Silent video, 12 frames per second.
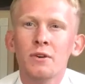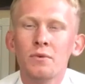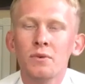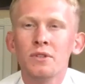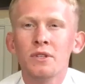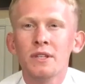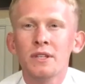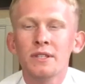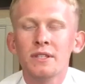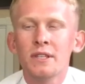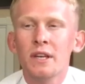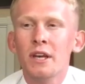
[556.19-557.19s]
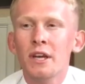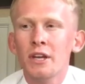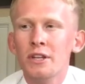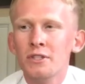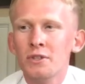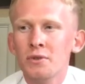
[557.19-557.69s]
which is
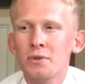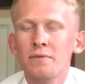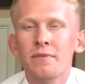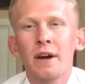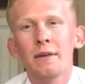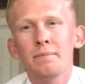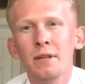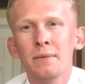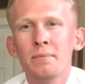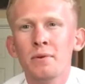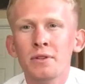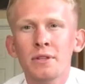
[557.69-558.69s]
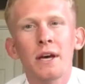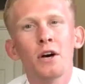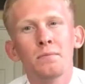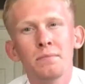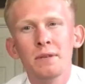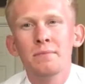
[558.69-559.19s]
to invite people and to
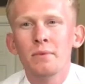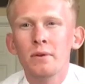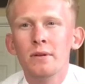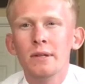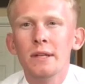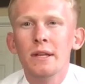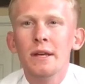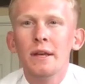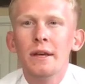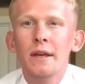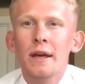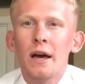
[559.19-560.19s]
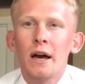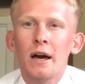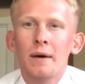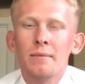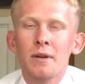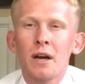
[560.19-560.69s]
help people
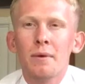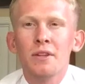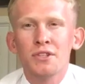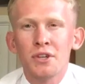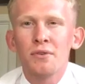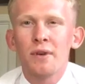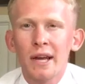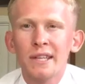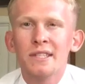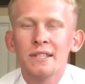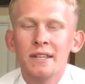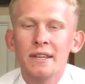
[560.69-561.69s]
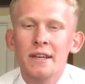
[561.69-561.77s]
come unto Christ.